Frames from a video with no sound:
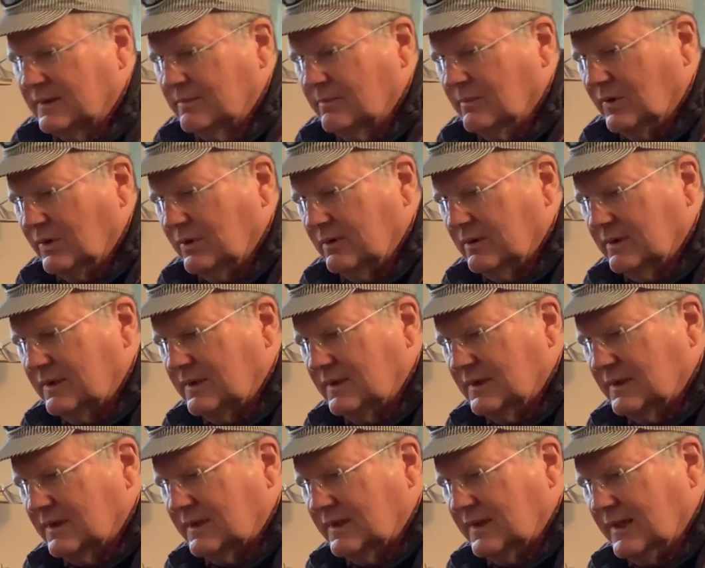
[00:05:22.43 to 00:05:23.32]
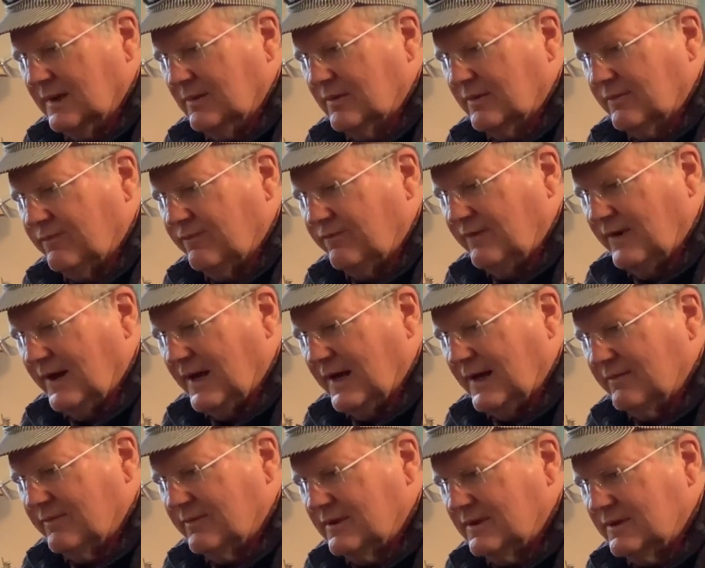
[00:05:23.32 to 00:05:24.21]
motor kit came with
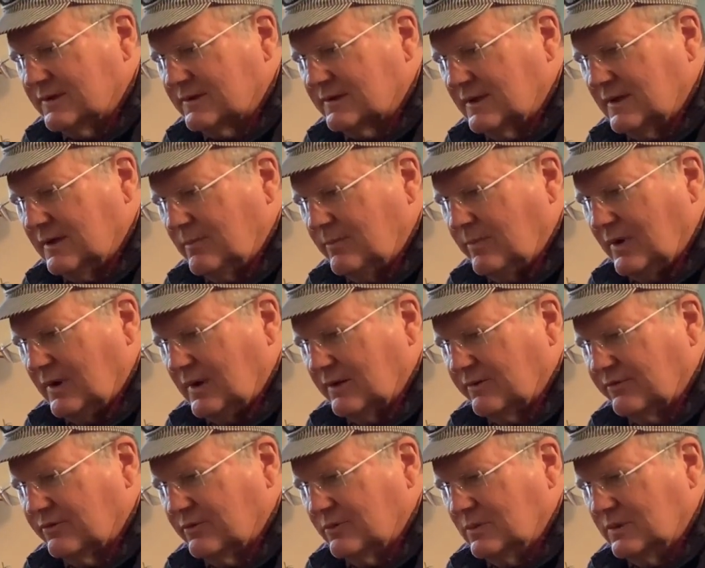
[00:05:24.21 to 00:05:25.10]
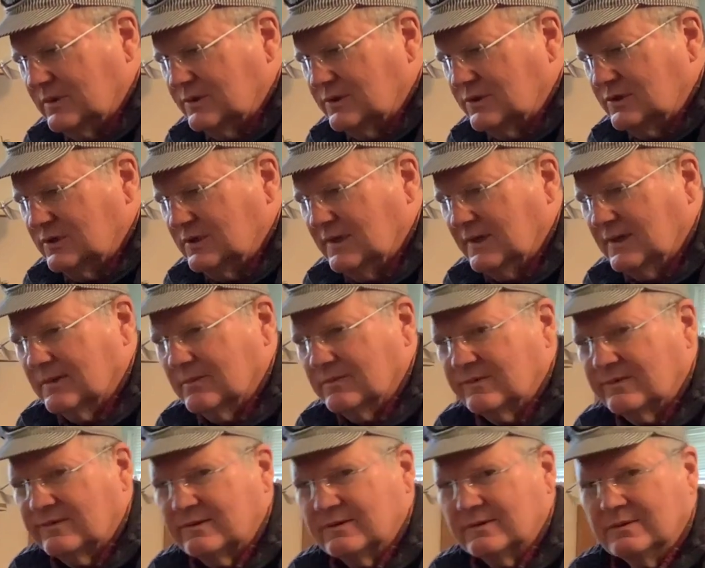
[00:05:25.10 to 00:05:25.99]
5 of these little balsa wood
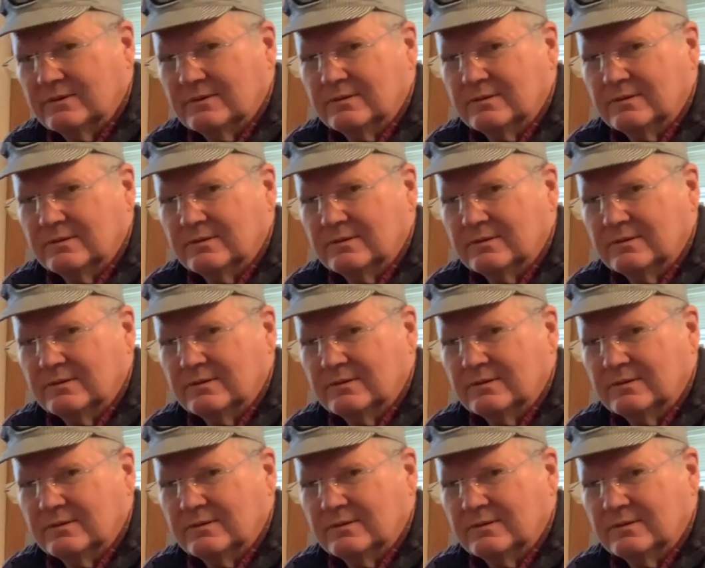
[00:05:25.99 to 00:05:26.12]
shims.